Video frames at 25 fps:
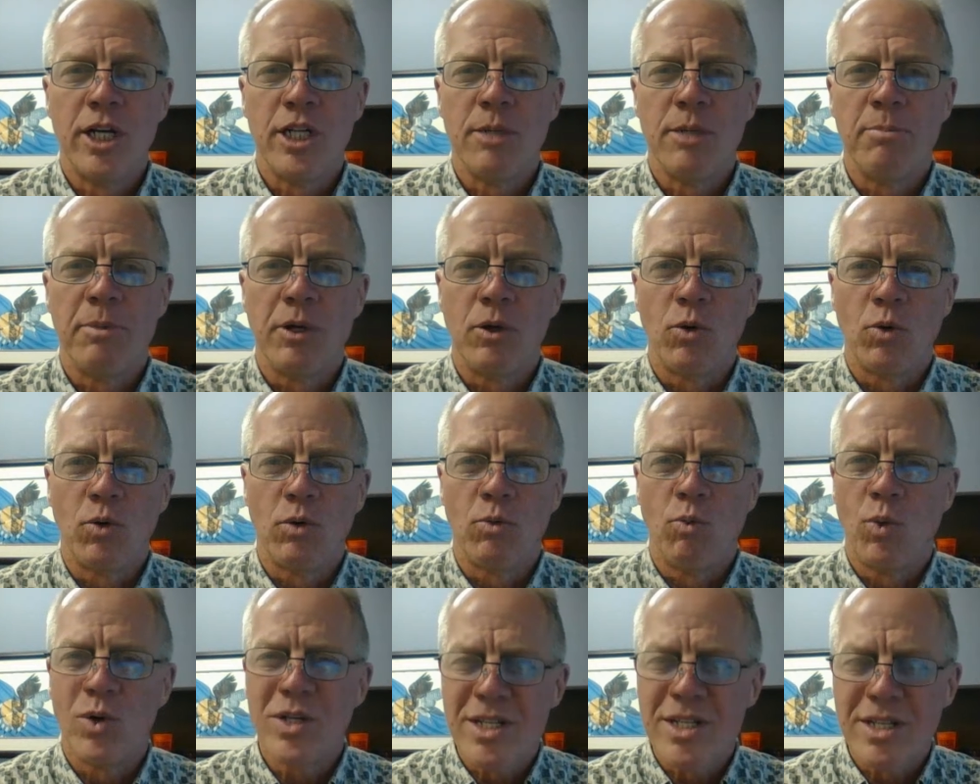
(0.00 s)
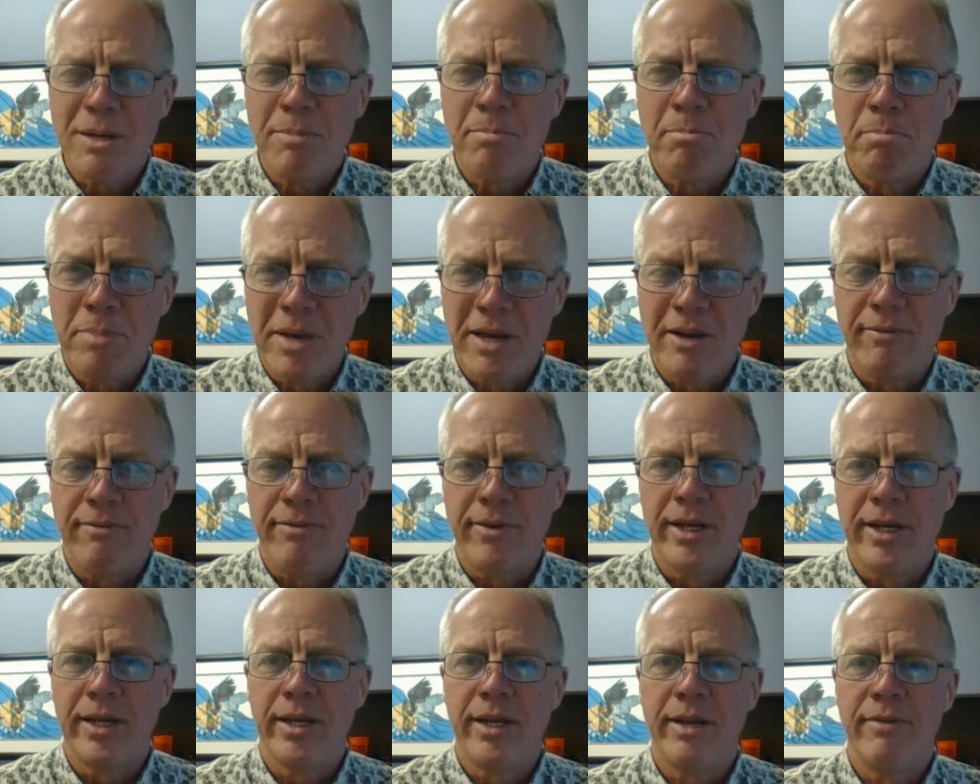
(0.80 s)
But what's the
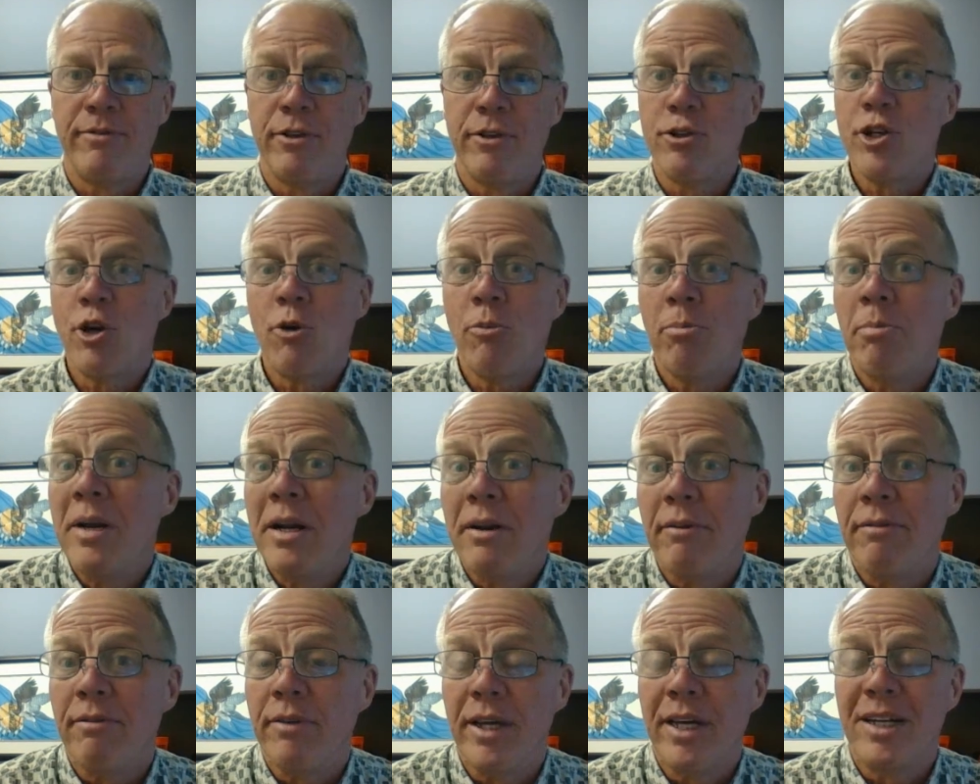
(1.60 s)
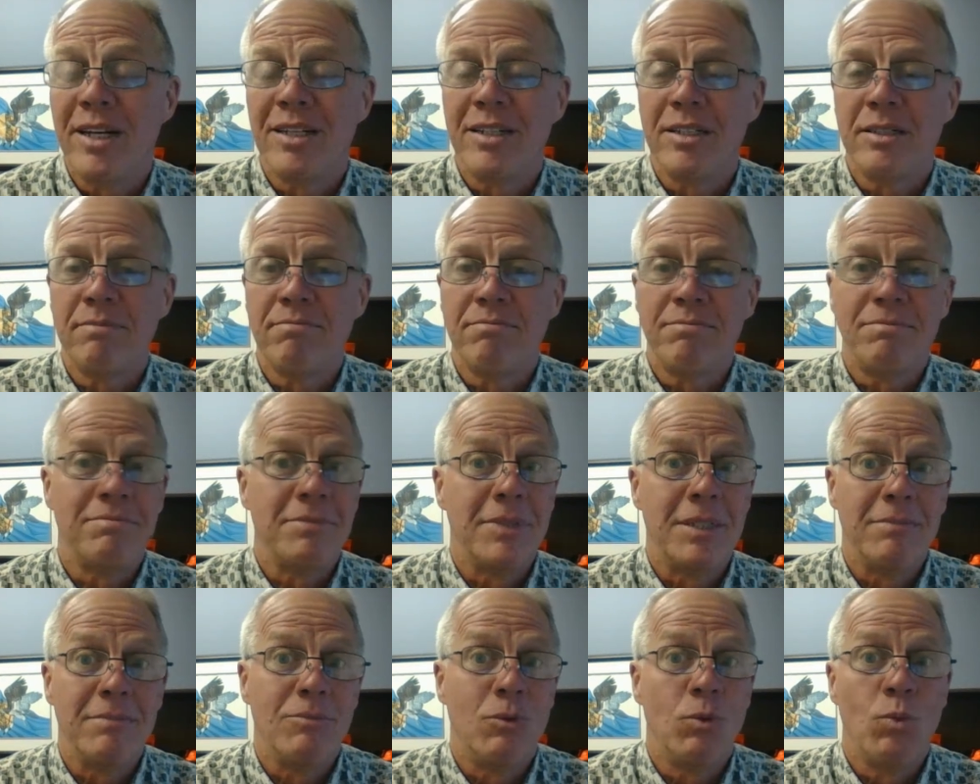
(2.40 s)
benefit? If there's no benefit,
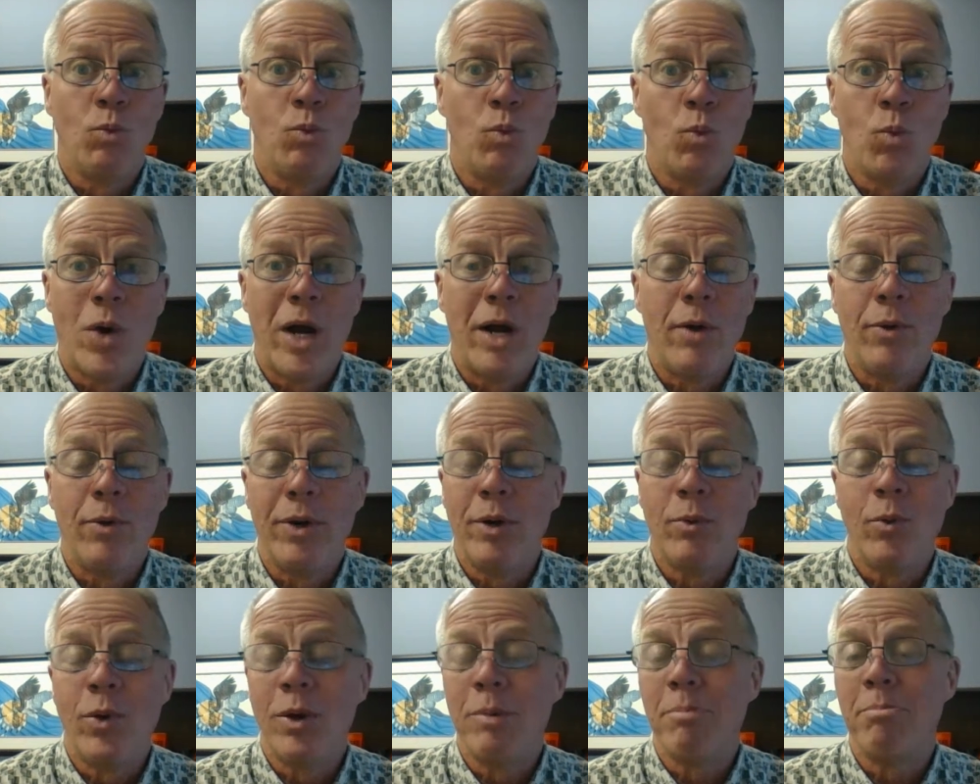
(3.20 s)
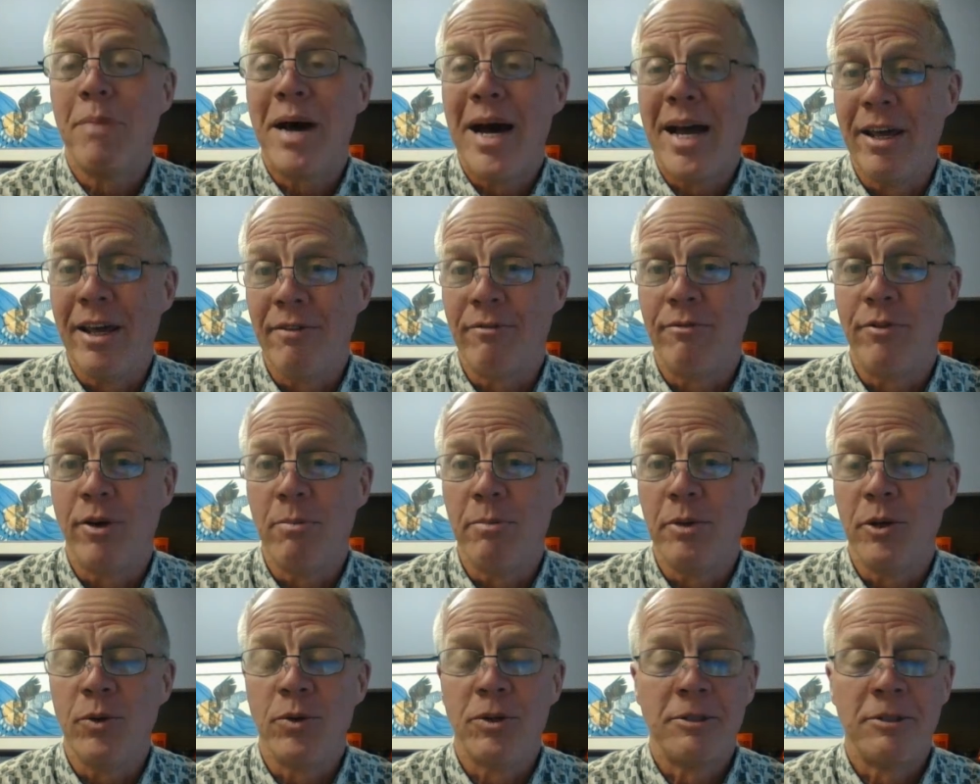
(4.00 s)
why would anyone buy it from
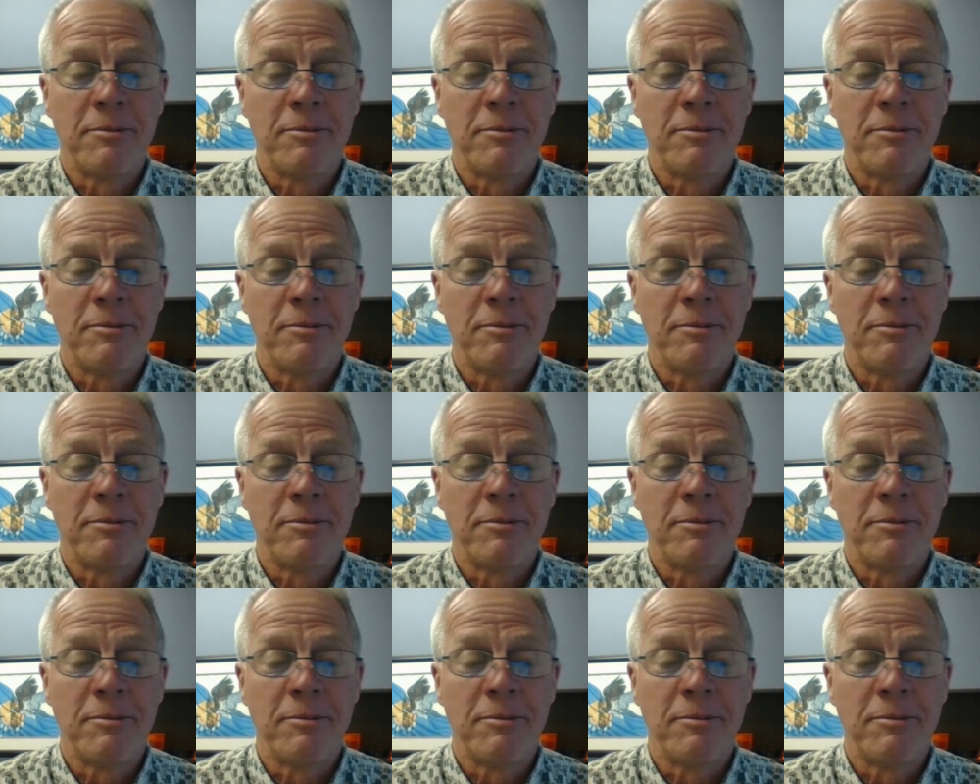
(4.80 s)
you?